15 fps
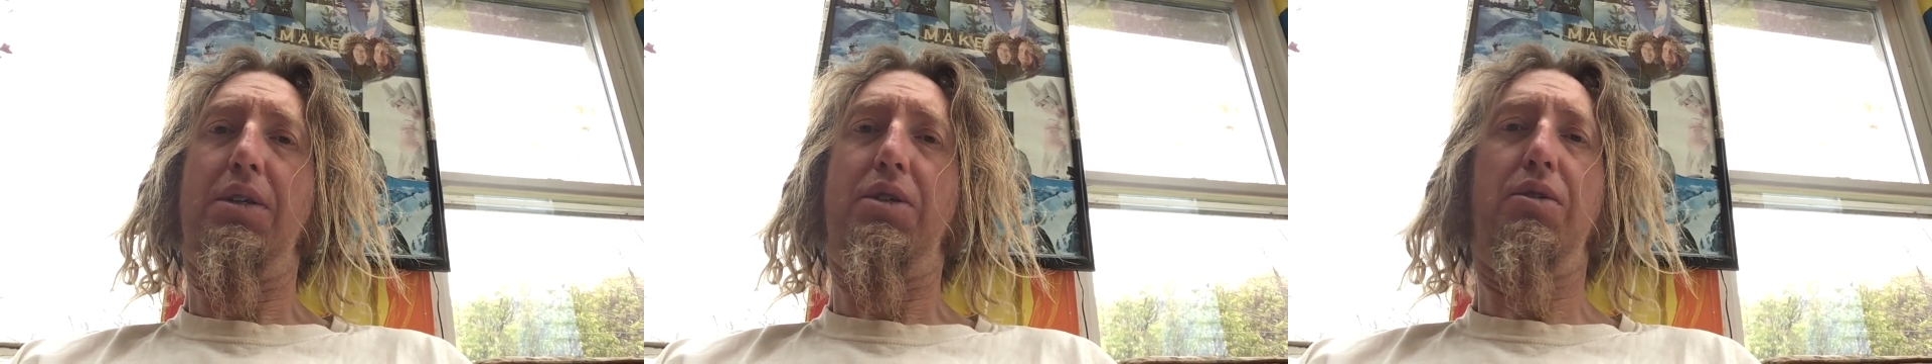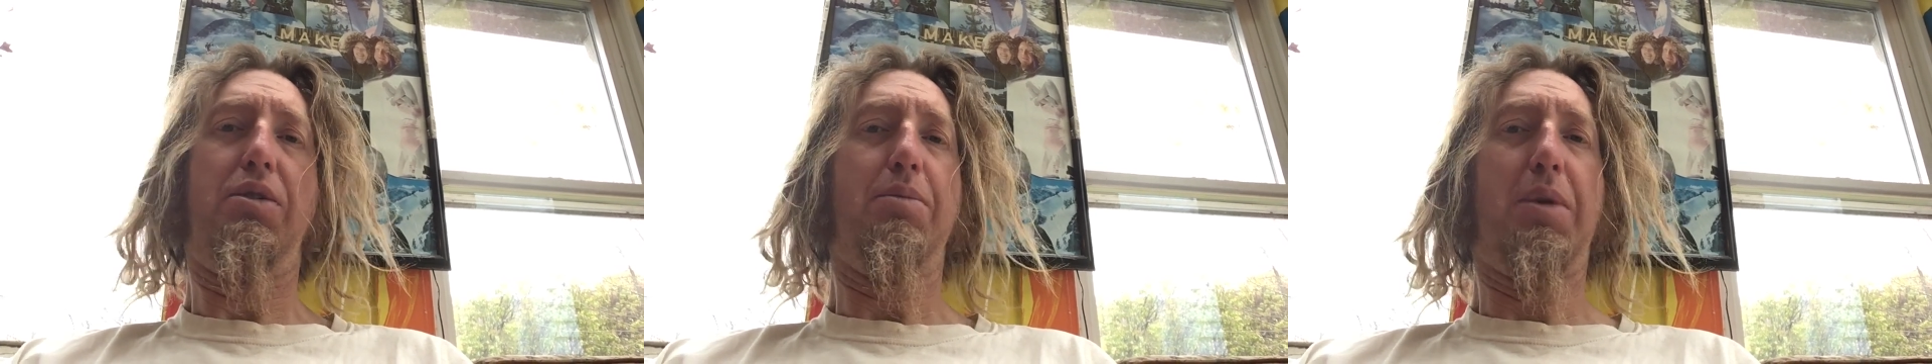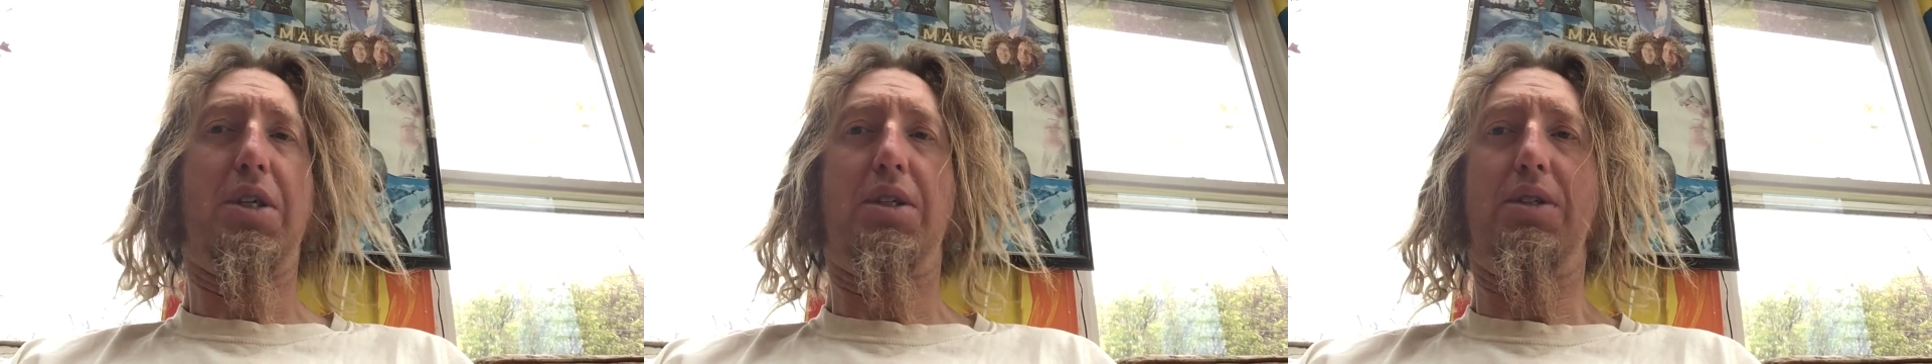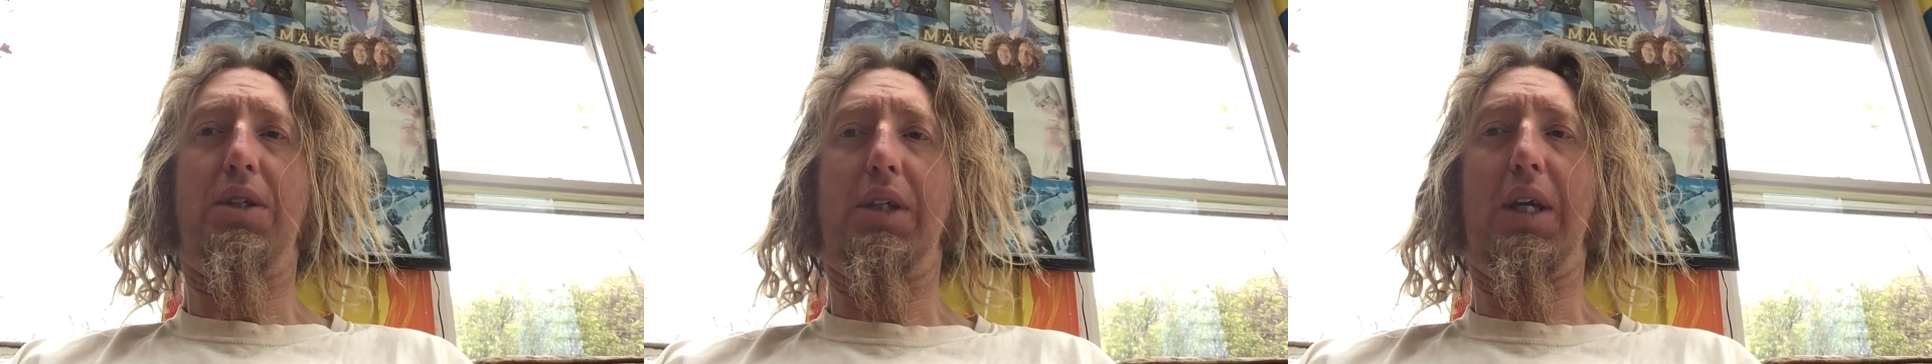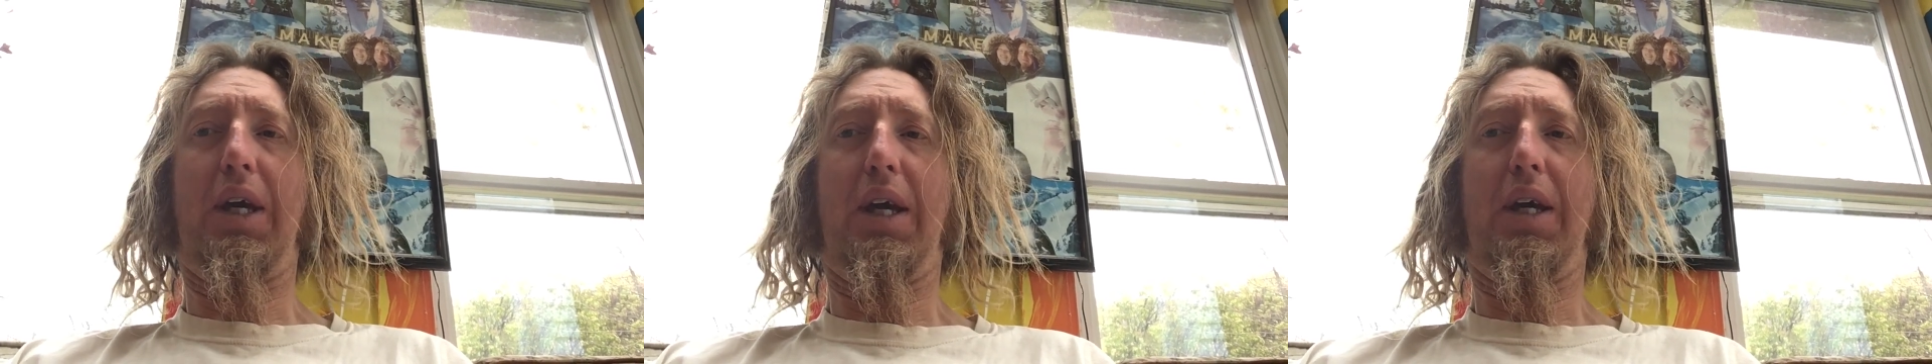Do as much as
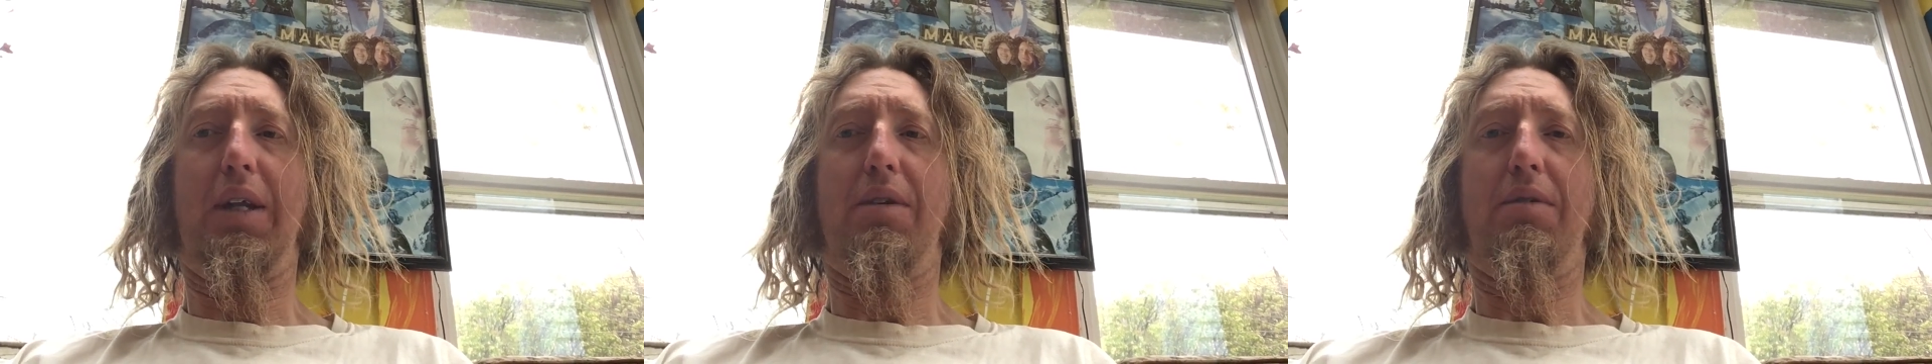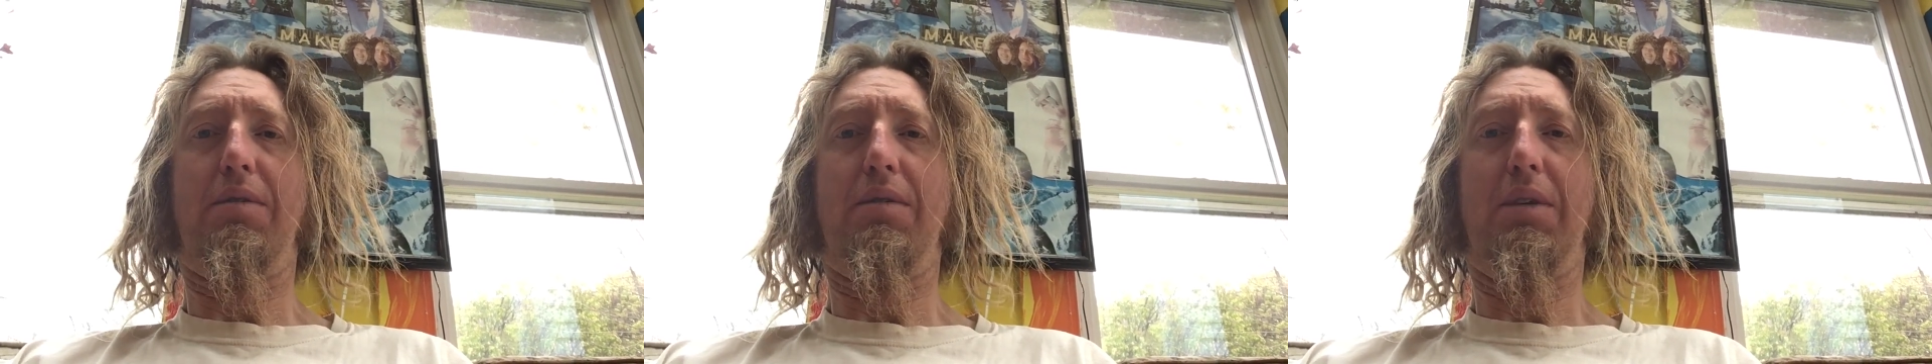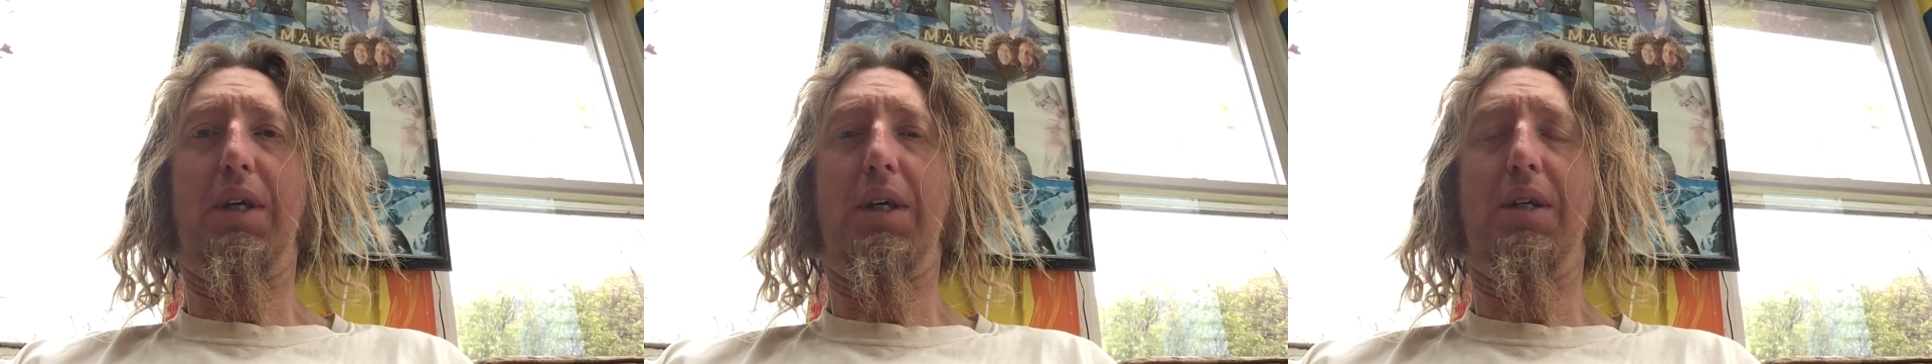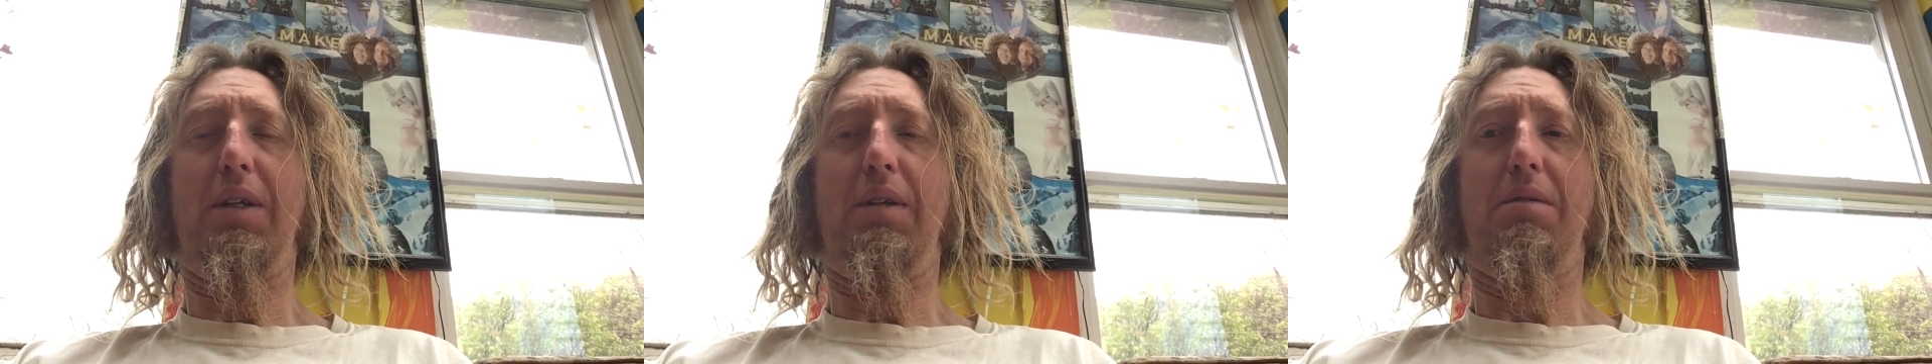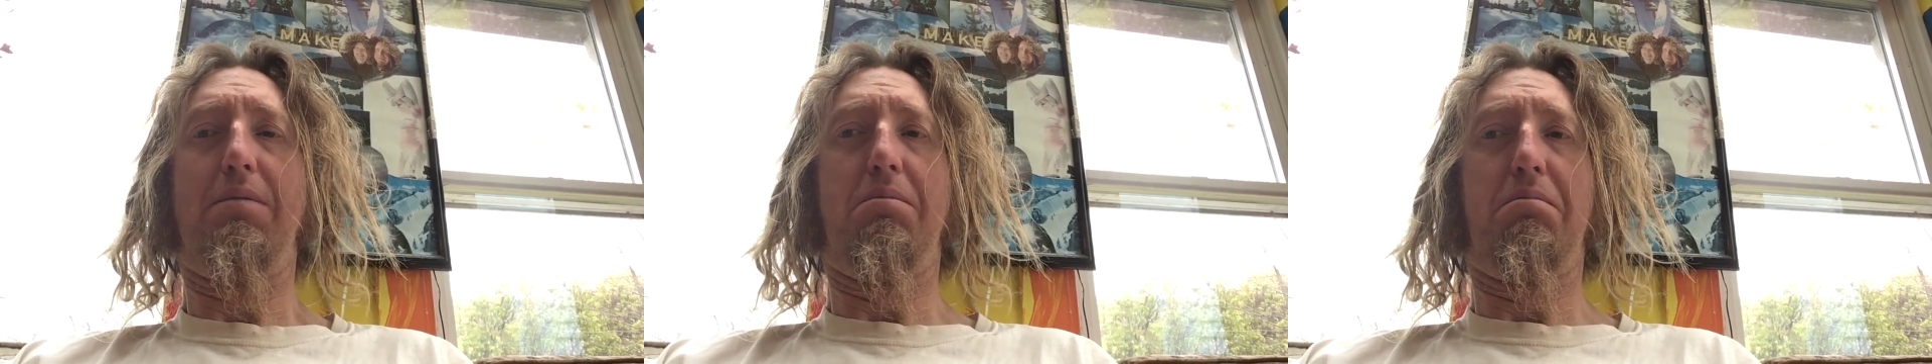you can,
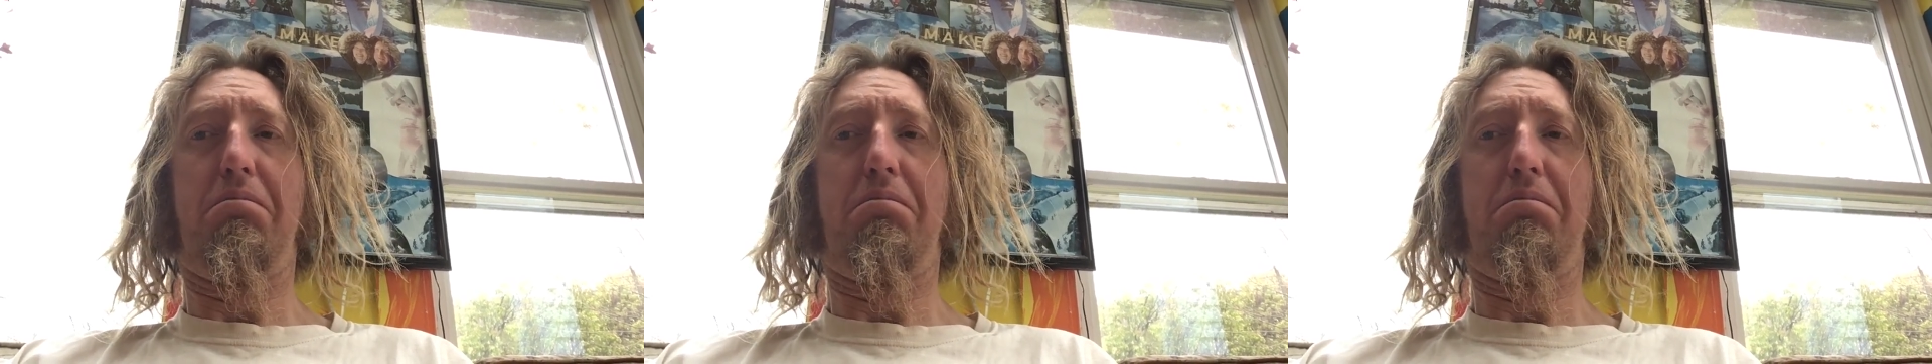and